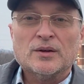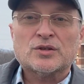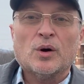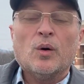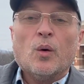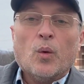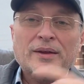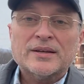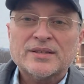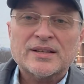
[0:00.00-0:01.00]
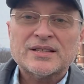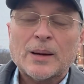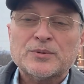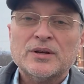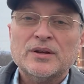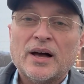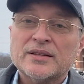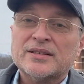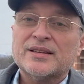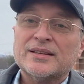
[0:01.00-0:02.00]
So what this exception
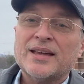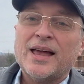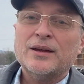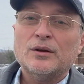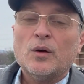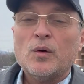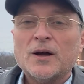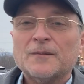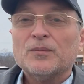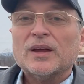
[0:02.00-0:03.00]
does, it says, hey, you know what?